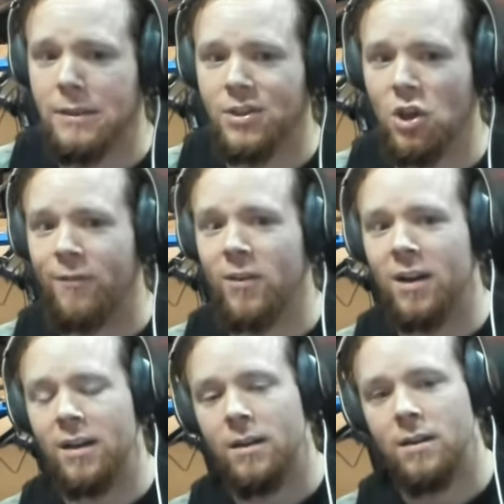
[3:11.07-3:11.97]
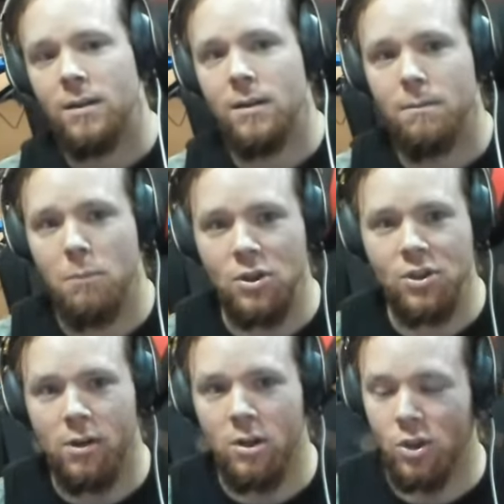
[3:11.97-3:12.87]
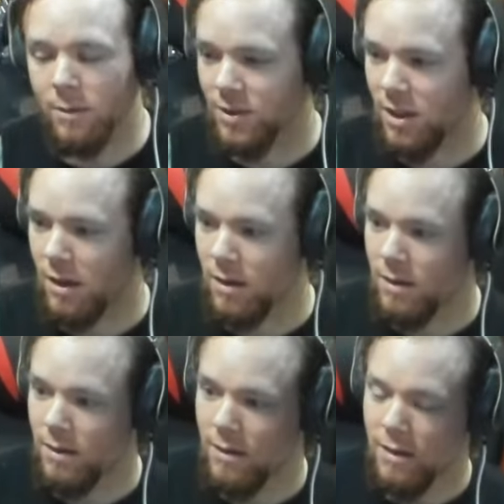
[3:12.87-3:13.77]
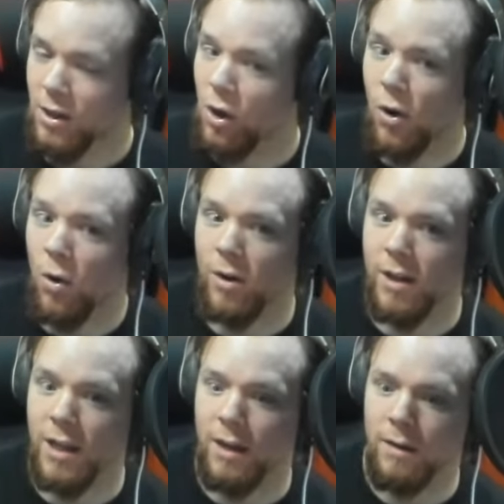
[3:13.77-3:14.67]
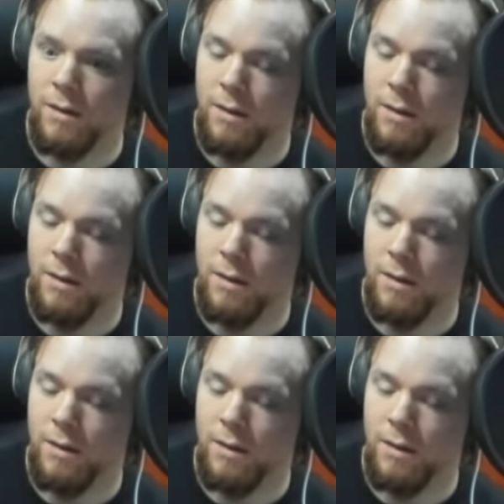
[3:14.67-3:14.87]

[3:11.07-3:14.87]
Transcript: Sorry if I burst your eardrums there. Couldn't hold it in.